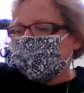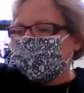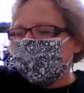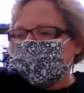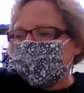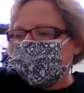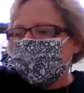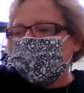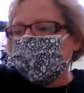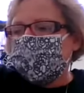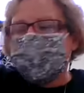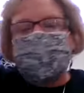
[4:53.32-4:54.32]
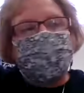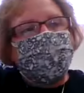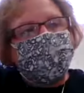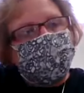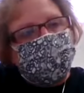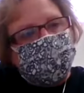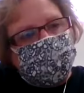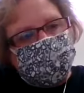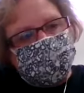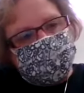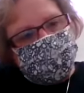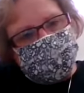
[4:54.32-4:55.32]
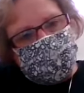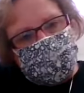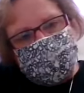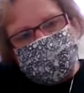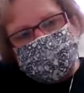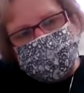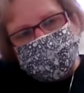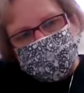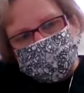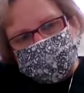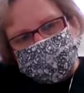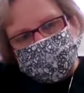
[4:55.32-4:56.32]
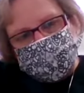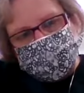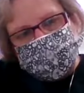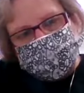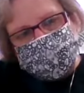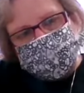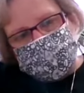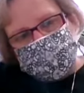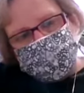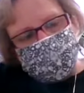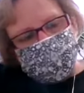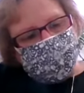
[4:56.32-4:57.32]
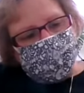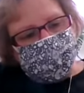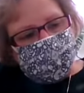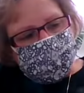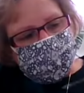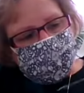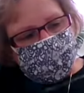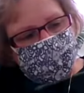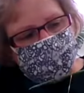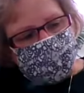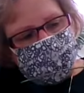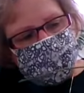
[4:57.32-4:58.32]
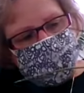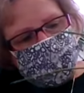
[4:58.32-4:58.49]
carries water and other things to other parts of the plant. So the